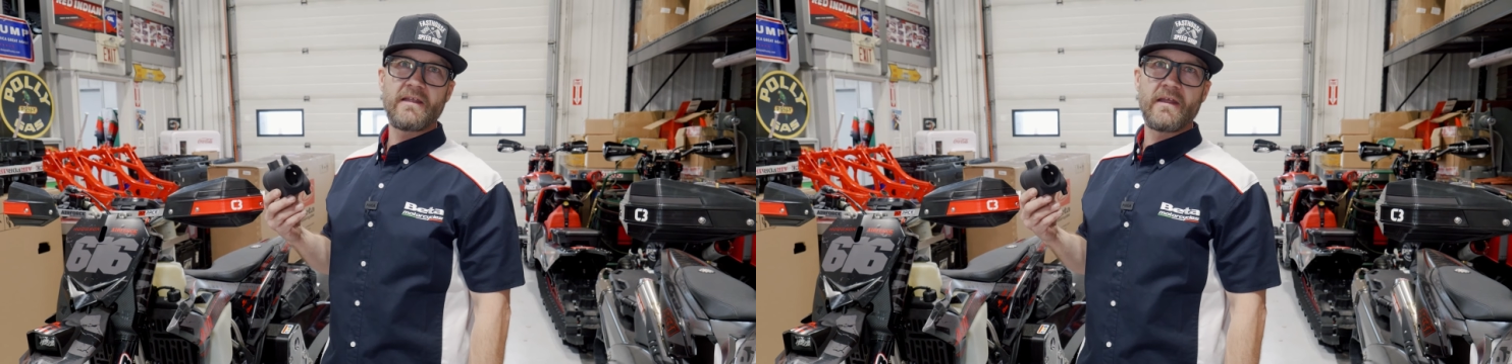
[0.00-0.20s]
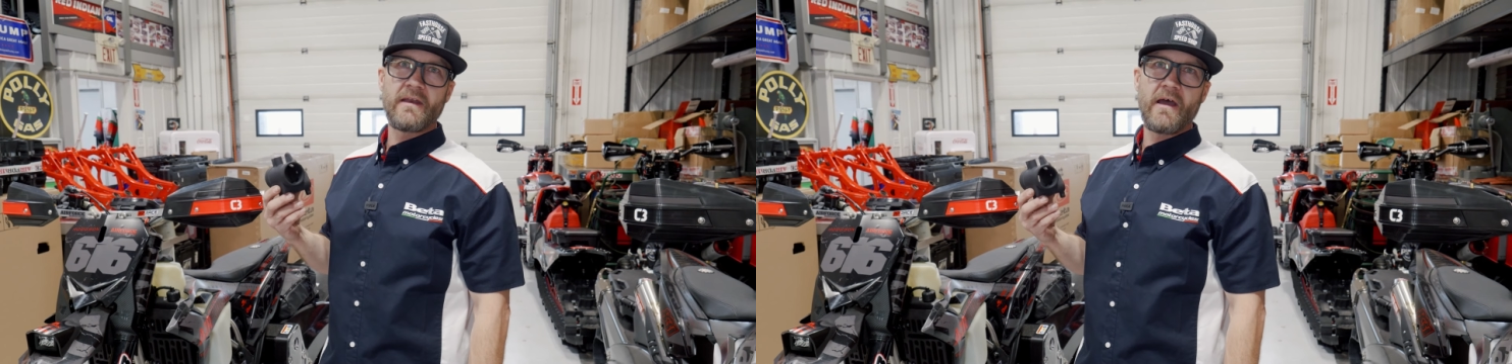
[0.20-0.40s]

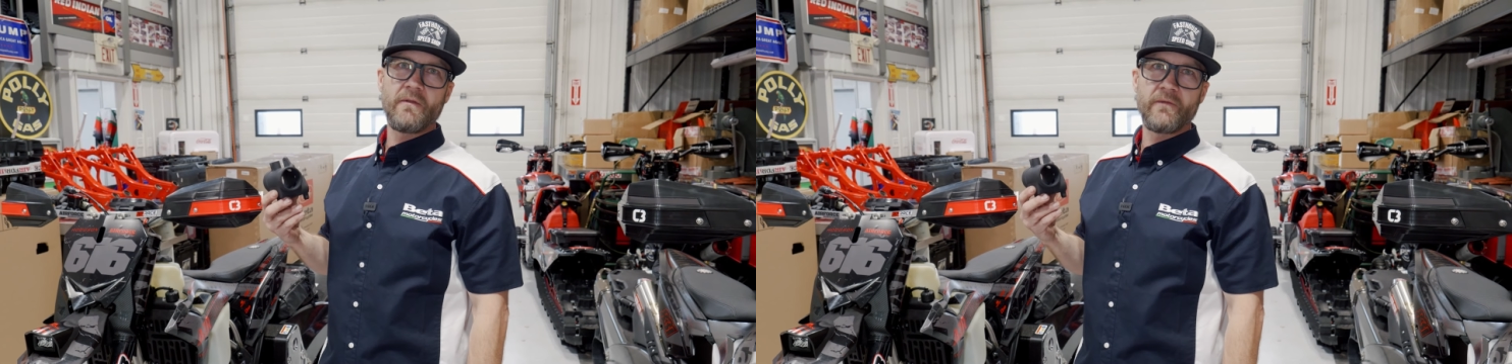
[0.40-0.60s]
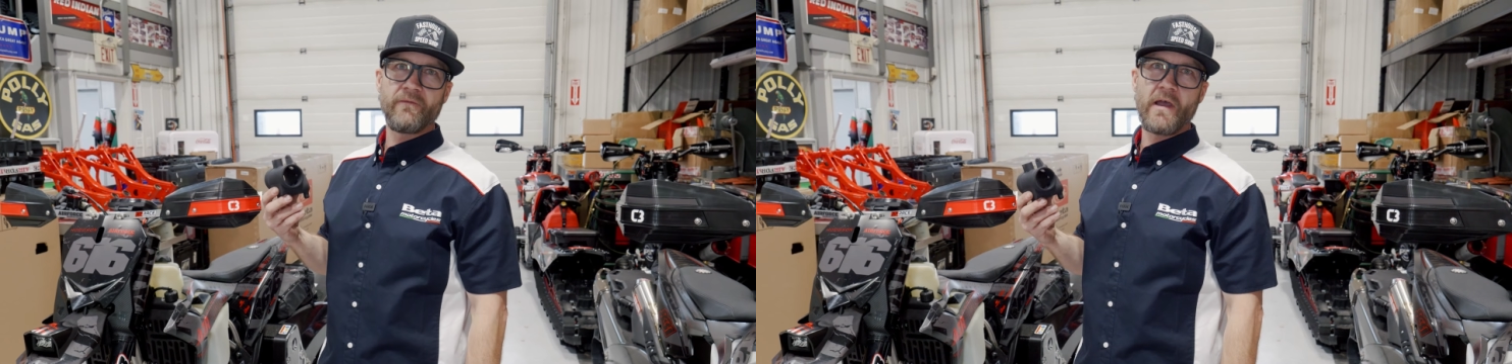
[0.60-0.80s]
And now
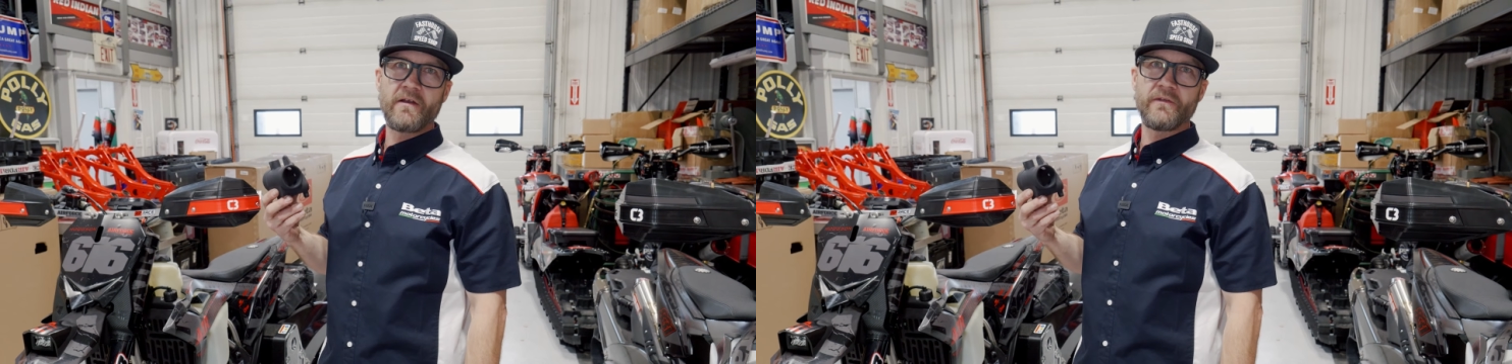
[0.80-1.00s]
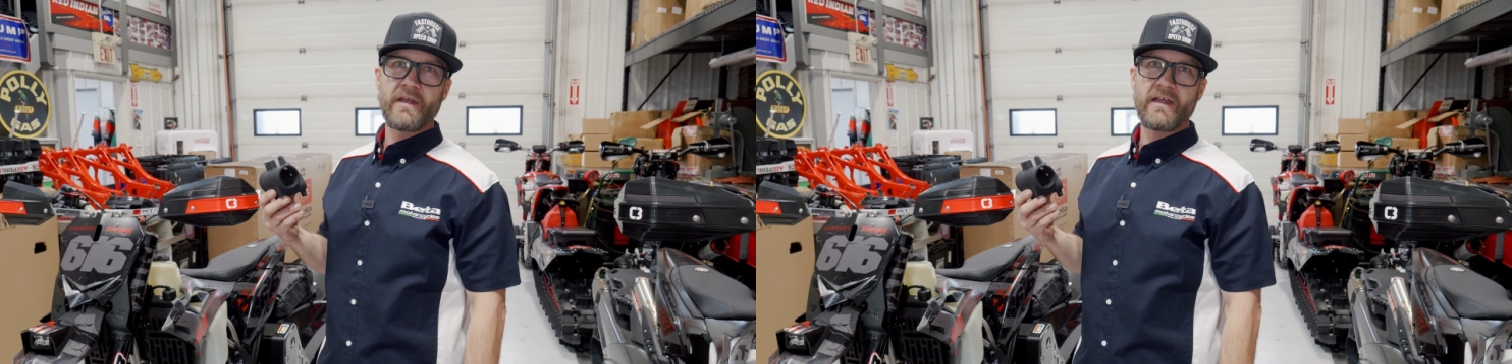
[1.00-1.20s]
the
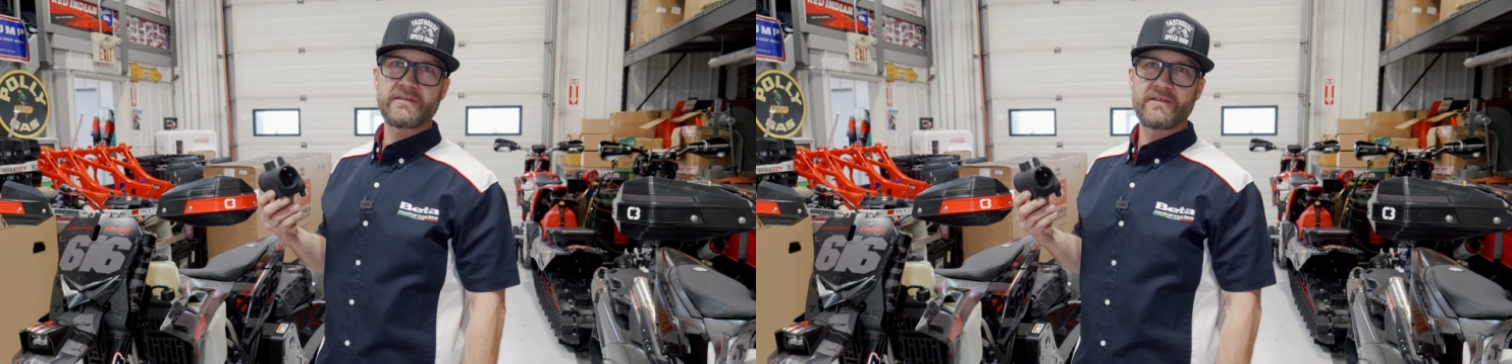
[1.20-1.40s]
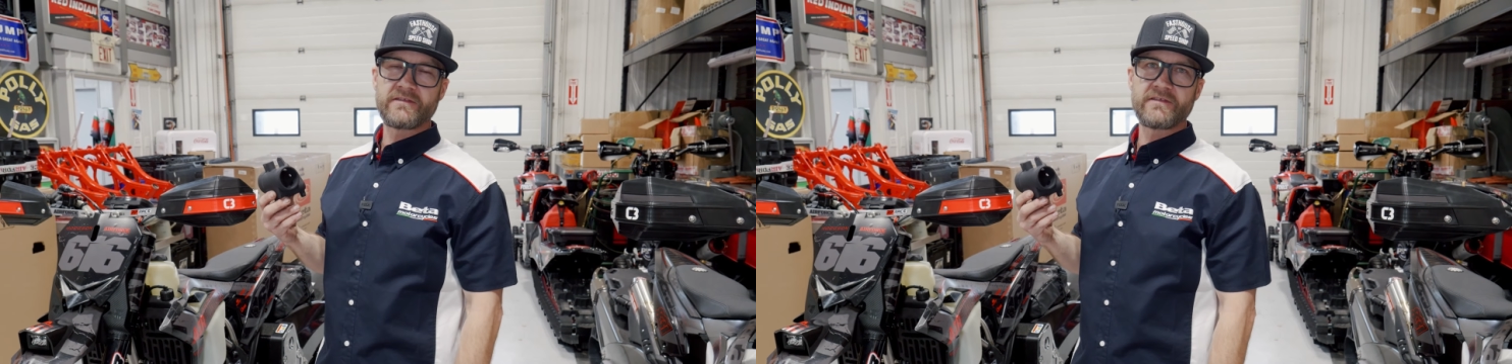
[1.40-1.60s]
final
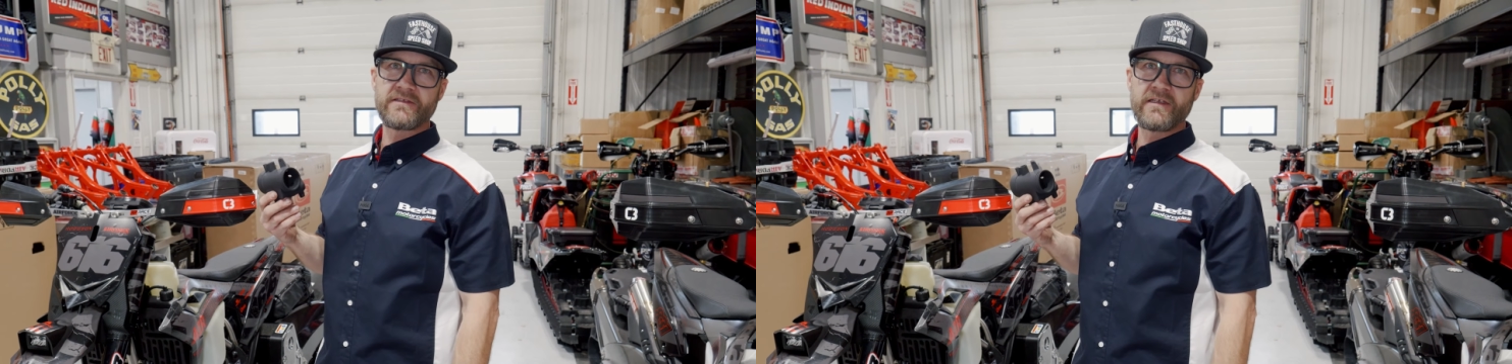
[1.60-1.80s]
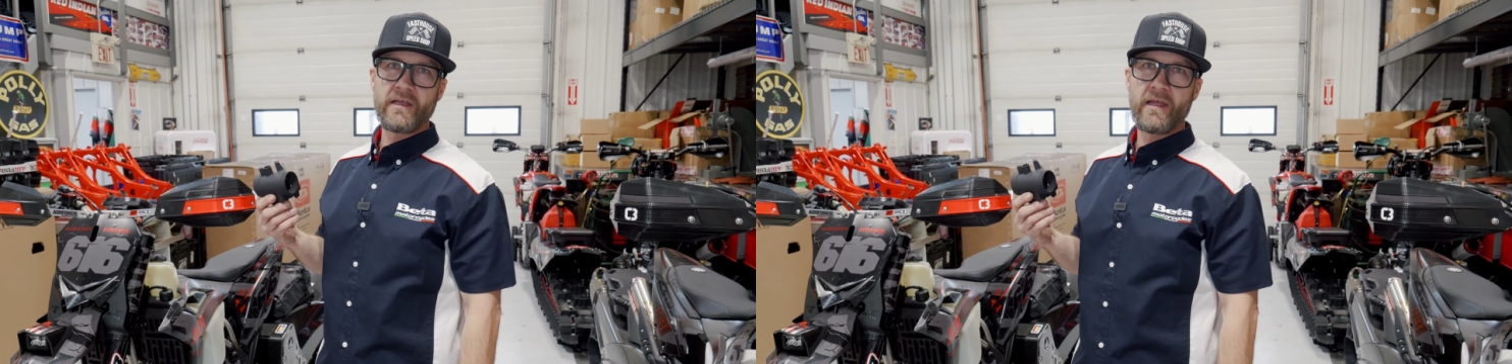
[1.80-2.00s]
test is to
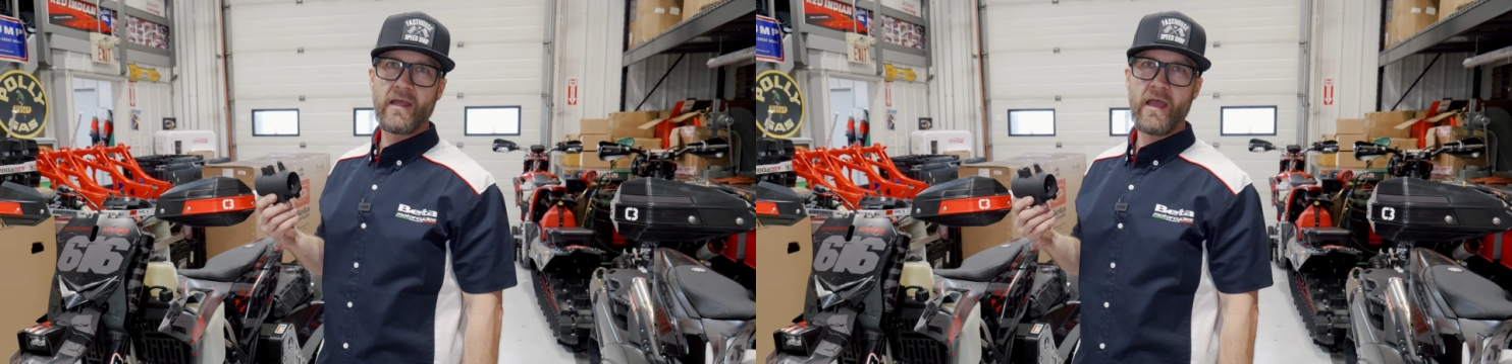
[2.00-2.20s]
see